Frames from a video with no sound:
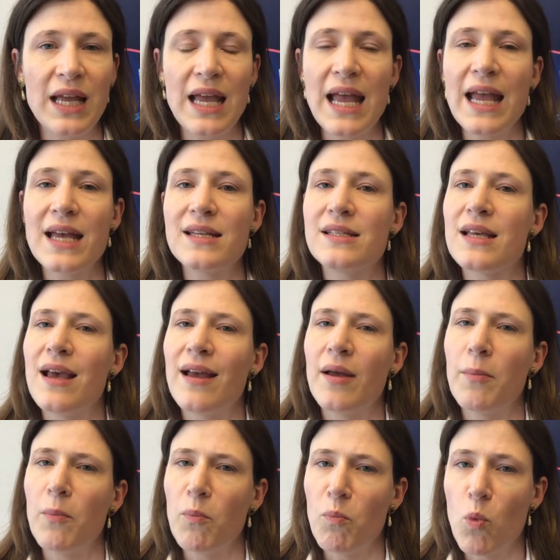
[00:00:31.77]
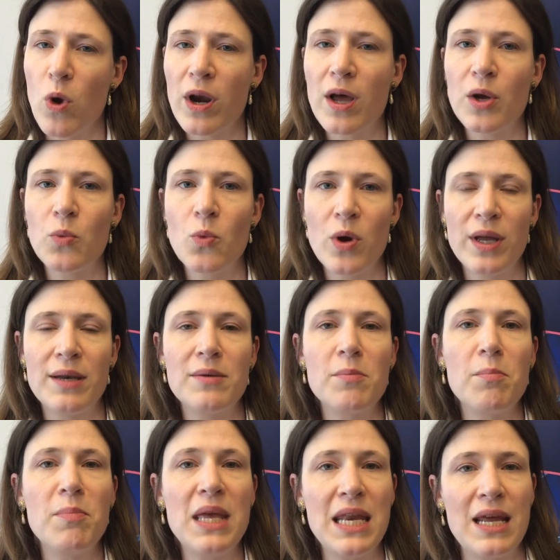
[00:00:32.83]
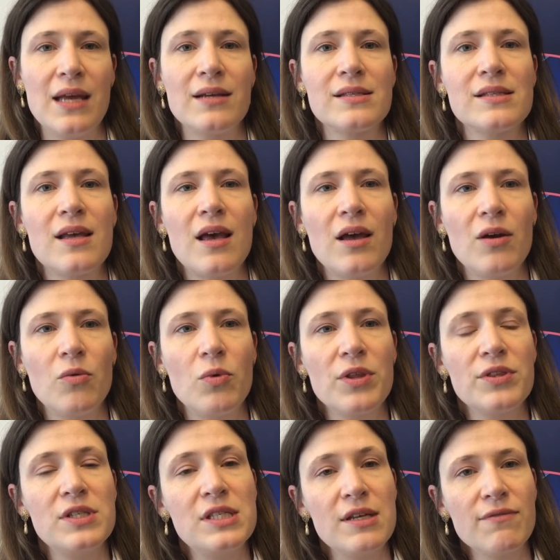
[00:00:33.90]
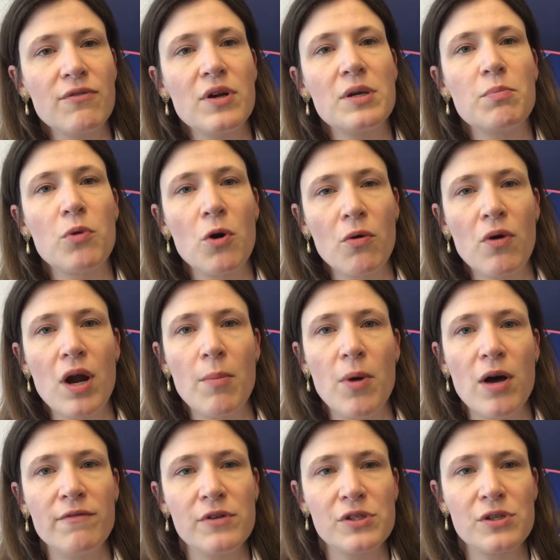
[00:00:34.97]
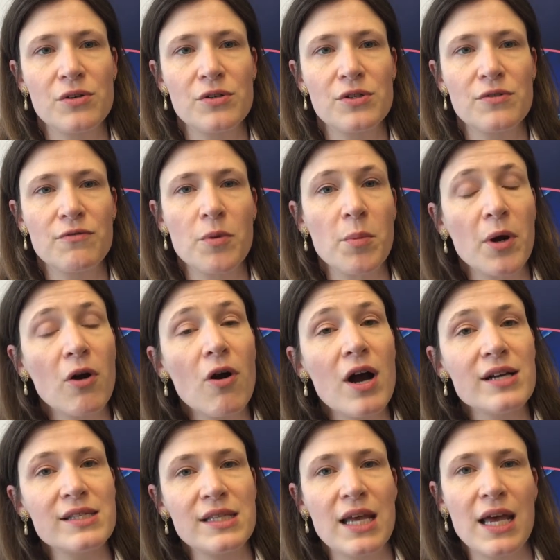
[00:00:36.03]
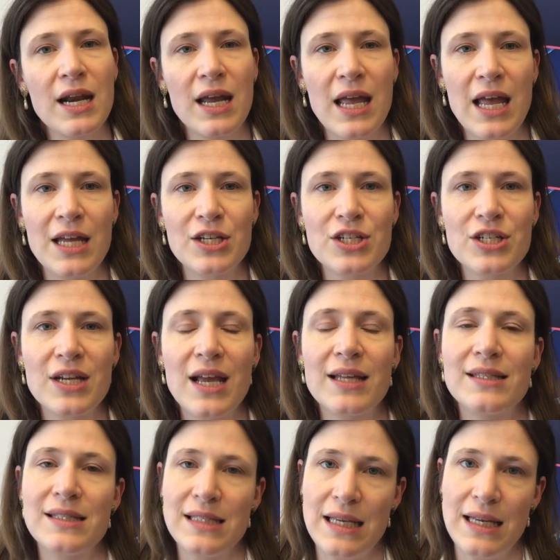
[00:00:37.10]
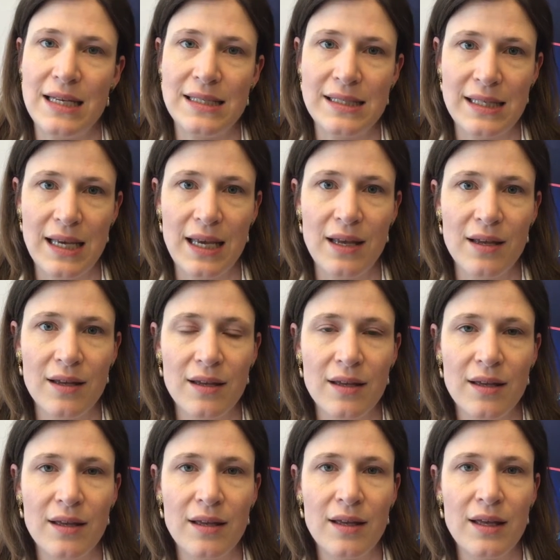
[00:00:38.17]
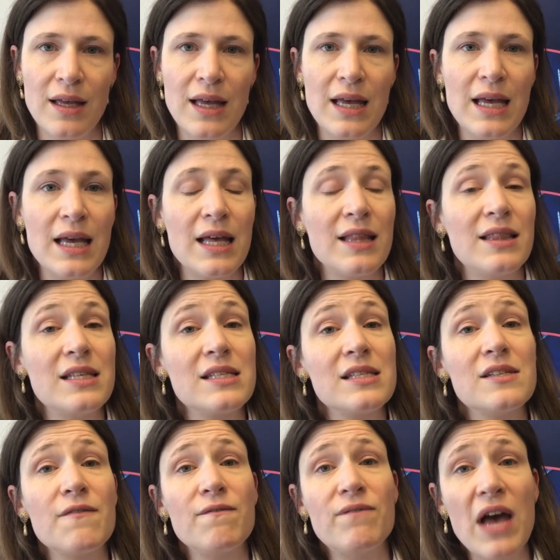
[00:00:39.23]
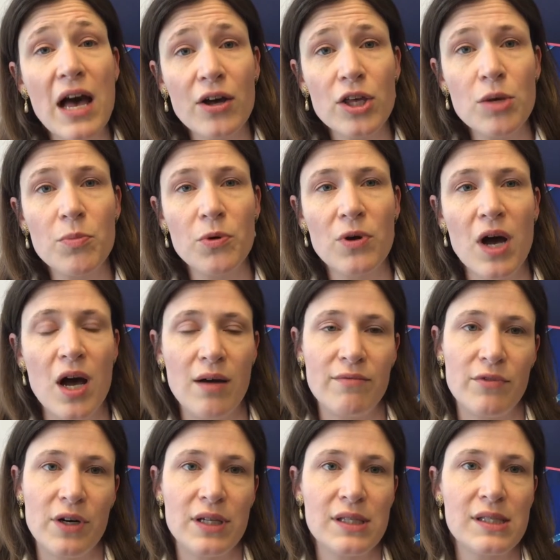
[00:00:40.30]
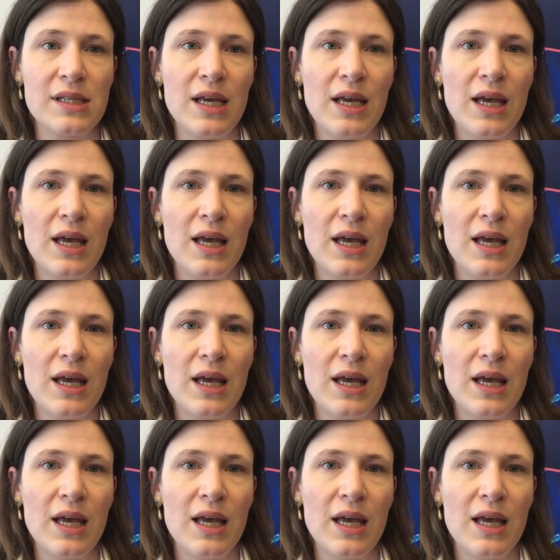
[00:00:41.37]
and one-on-one meetings with different program officers from across the NIH and CDC. This is a valuable conference,